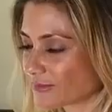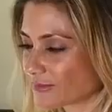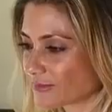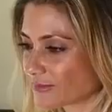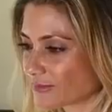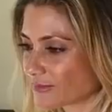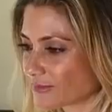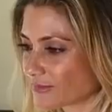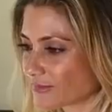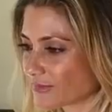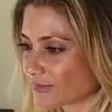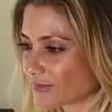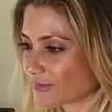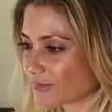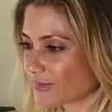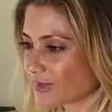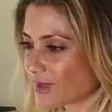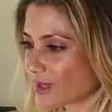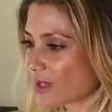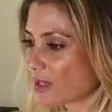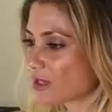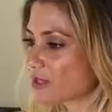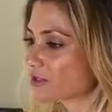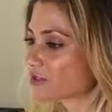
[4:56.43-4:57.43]
oh my God,
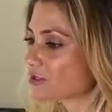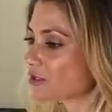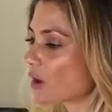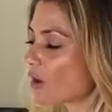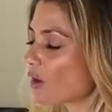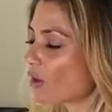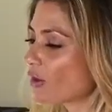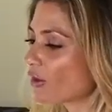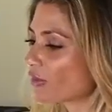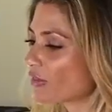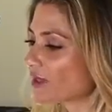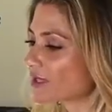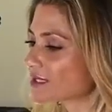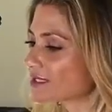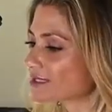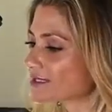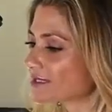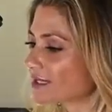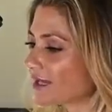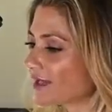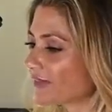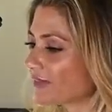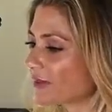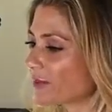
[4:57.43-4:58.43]
I'm so getting. All this
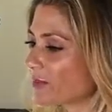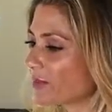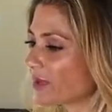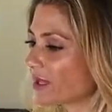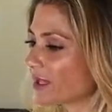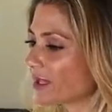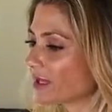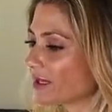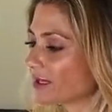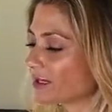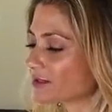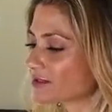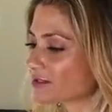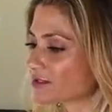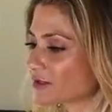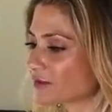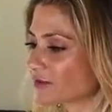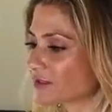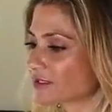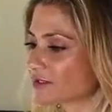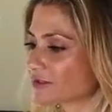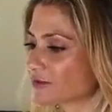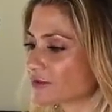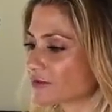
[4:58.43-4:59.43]
at the beginning,
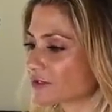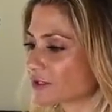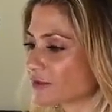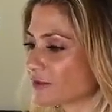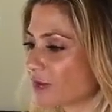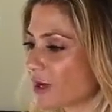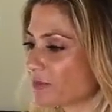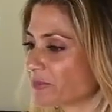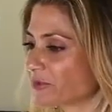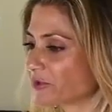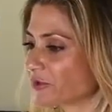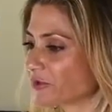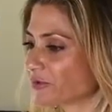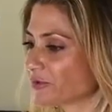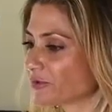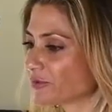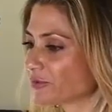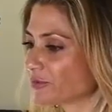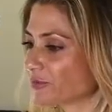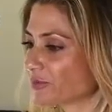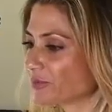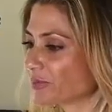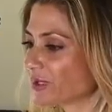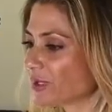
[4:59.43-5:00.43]
sorry to so interrupt you,
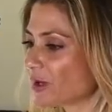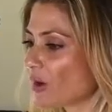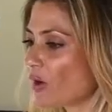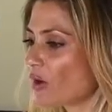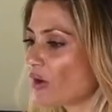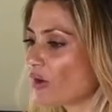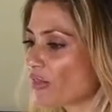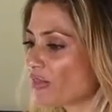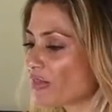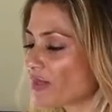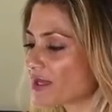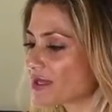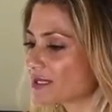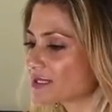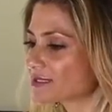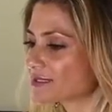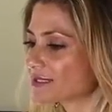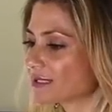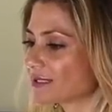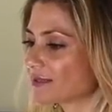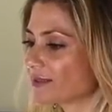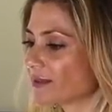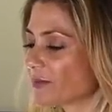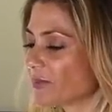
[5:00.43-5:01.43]
but all this
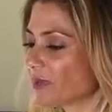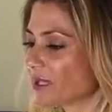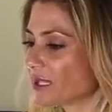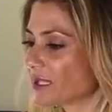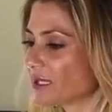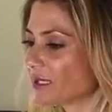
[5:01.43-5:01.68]
at the beginning